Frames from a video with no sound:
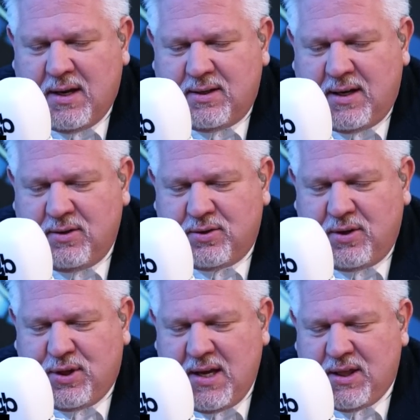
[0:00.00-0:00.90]
Daniel, do
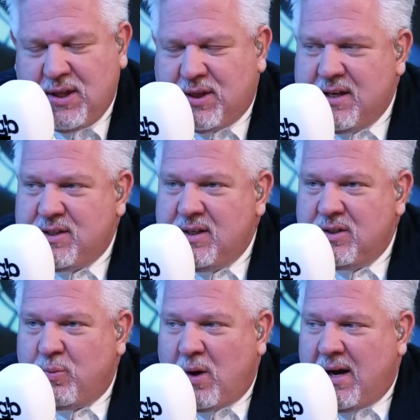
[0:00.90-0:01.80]
you think that this
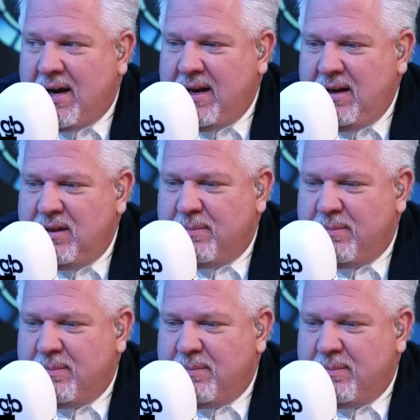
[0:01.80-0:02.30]
is why